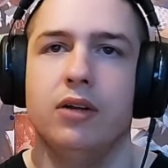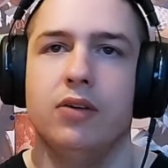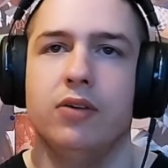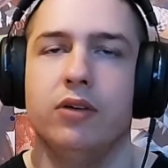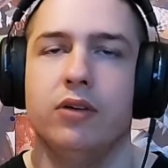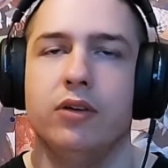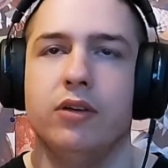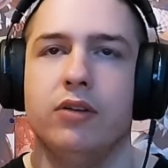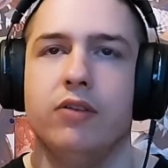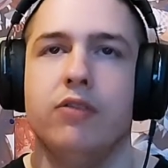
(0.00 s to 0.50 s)

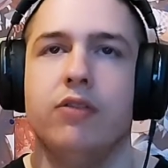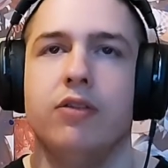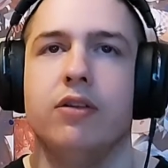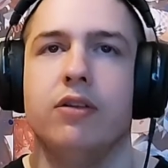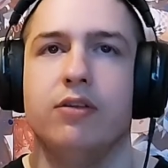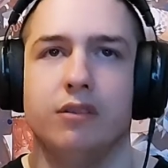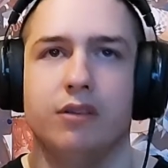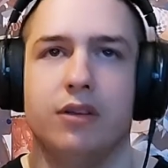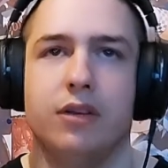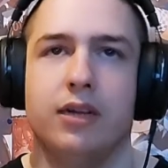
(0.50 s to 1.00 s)
cold and
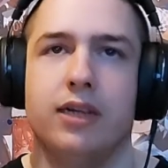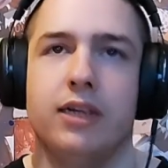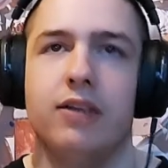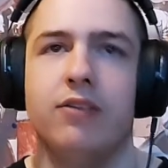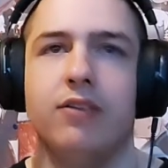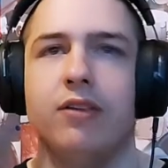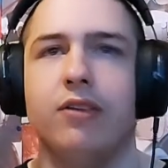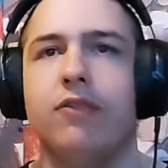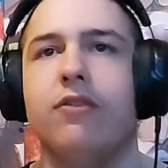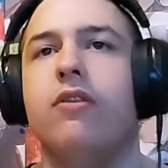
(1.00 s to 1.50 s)
distant. I
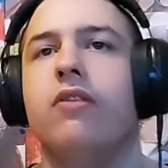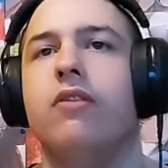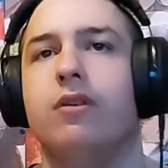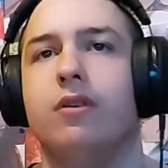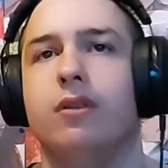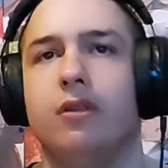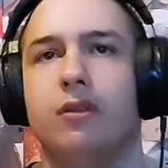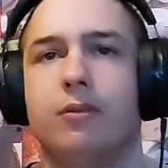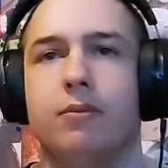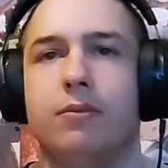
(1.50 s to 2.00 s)
guess
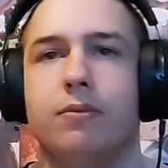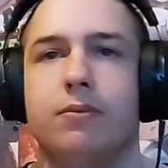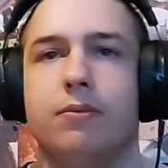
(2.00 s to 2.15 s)
self-centered.